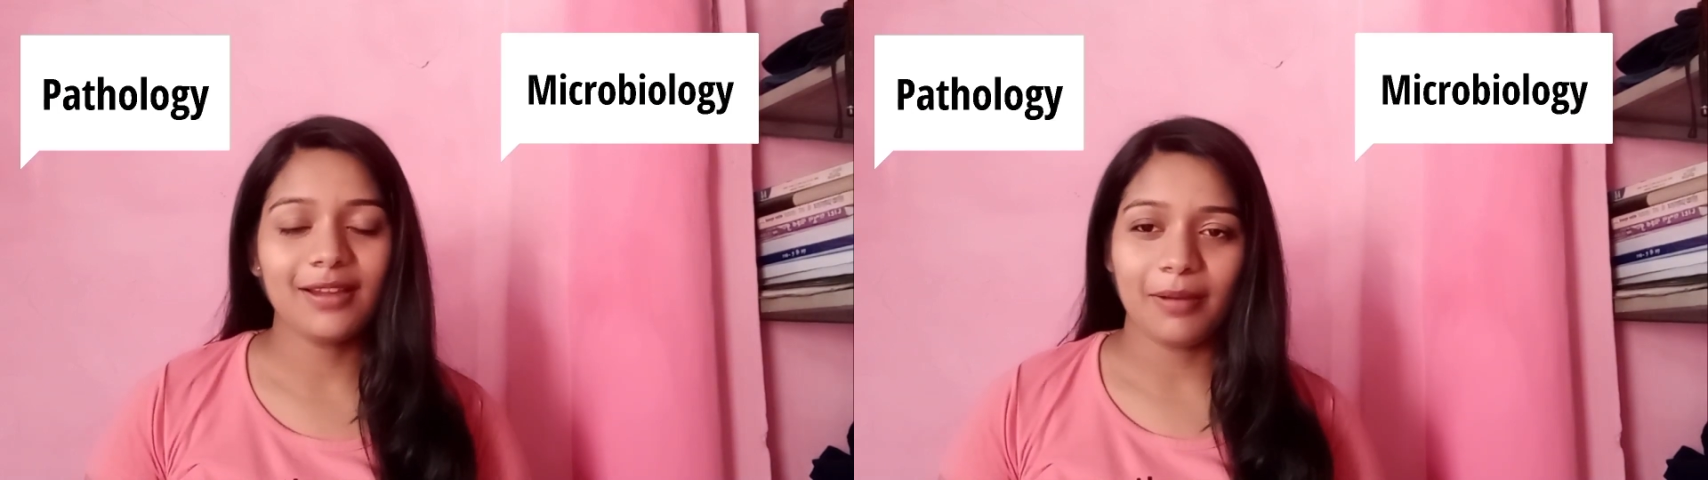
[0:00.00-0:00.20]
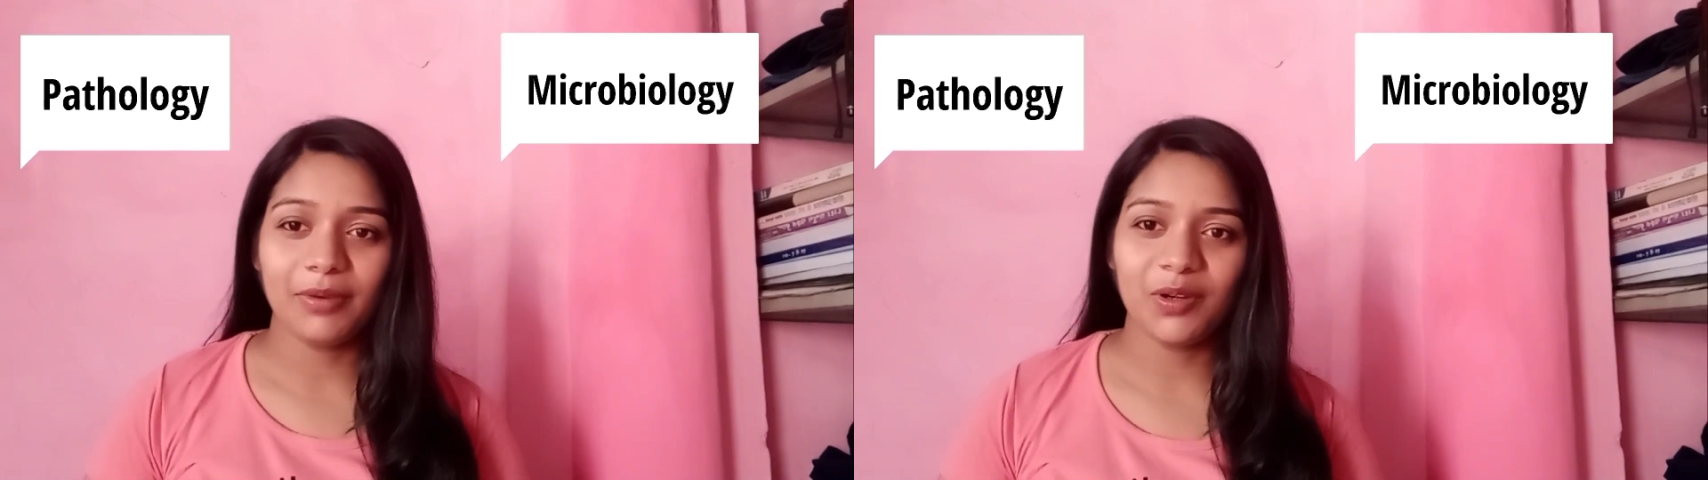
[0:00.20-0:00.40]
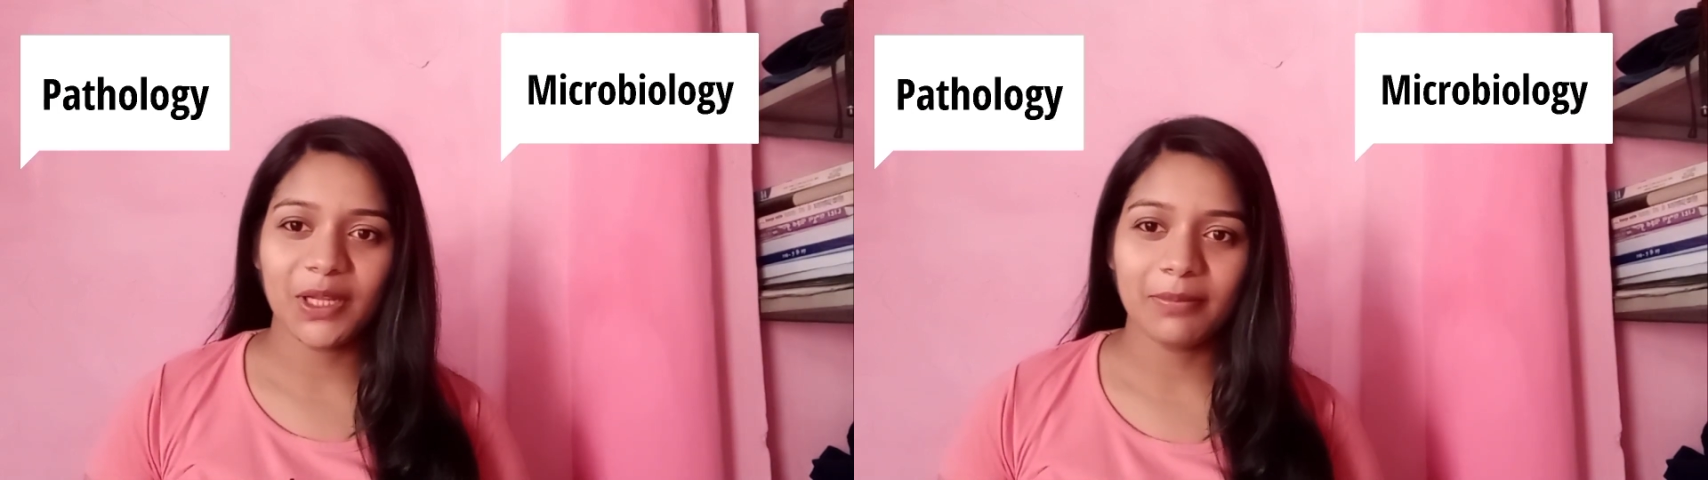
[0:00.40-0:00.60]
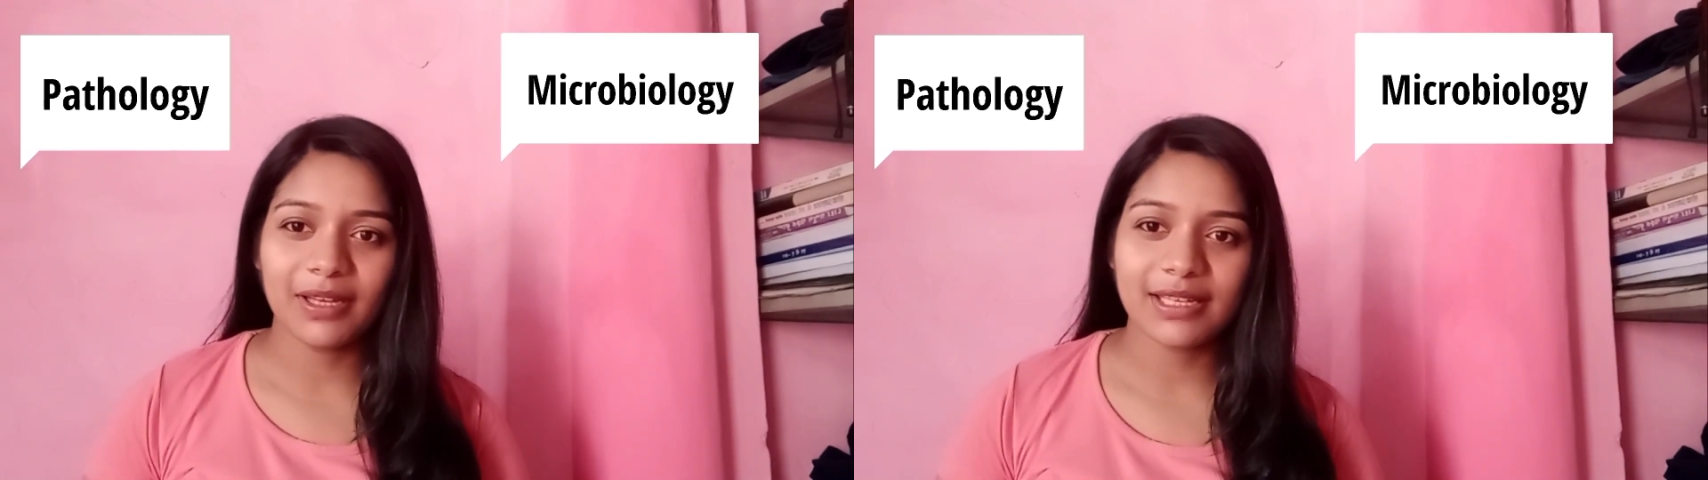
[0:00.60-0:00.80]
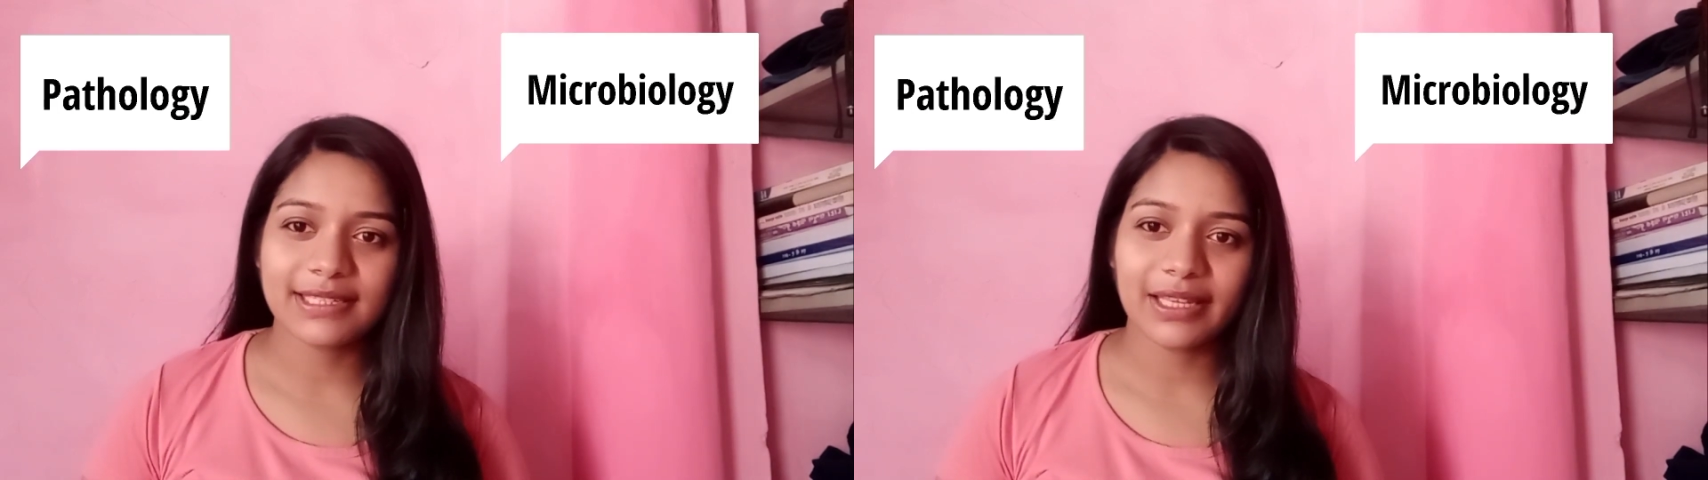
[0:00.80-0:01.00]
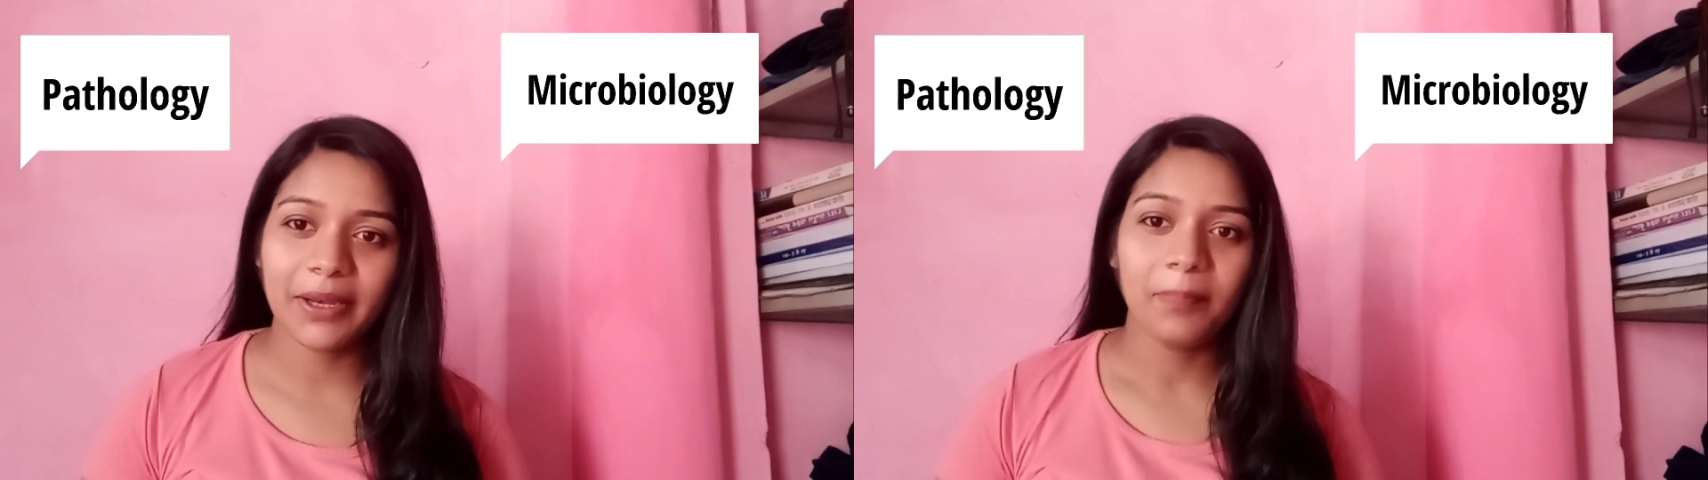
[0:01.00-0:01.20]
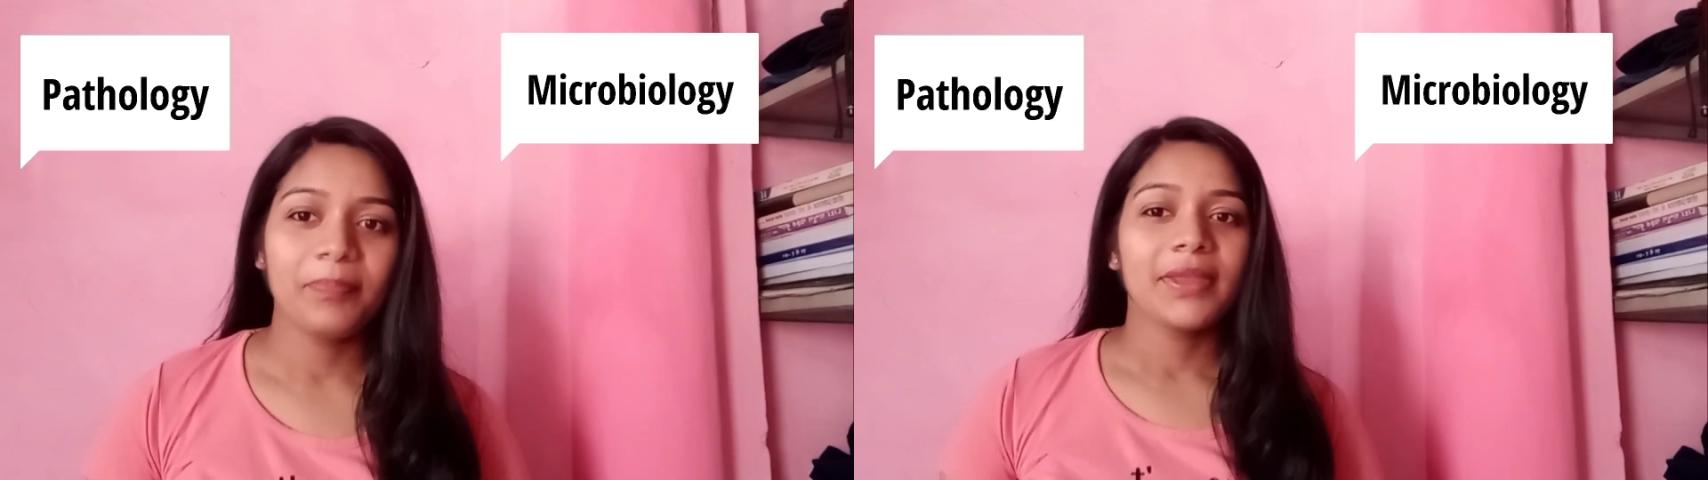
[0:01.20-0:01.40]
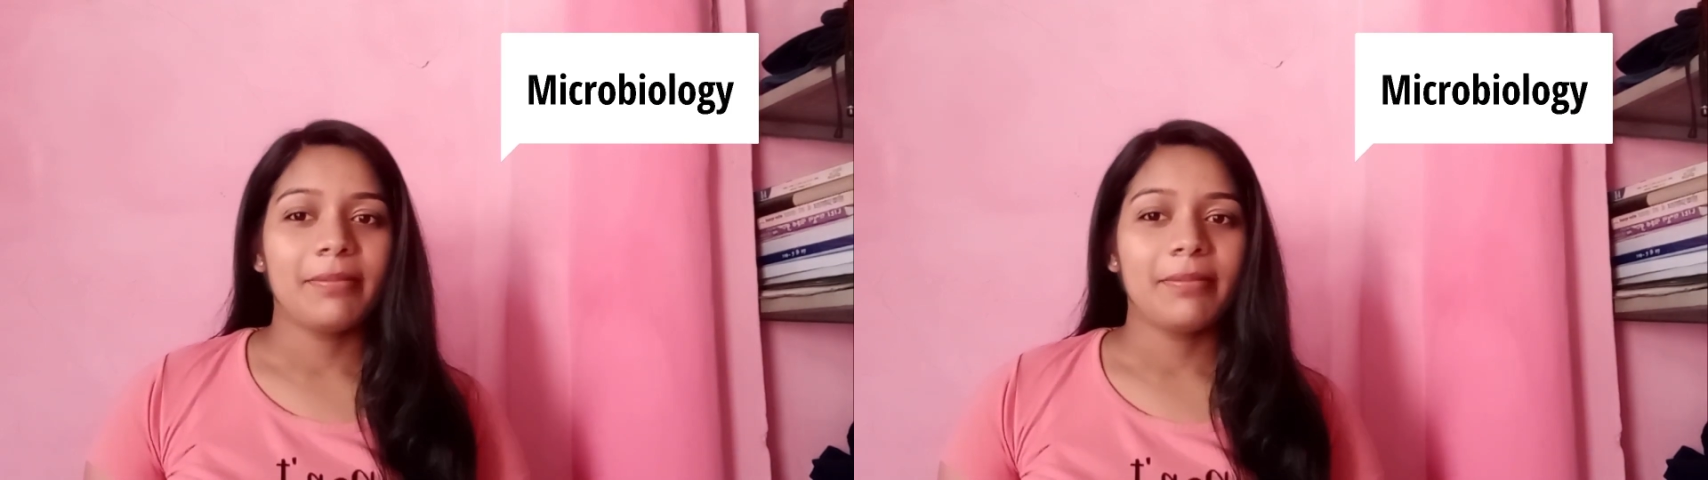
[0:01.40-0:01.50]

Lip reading: Community Medicine,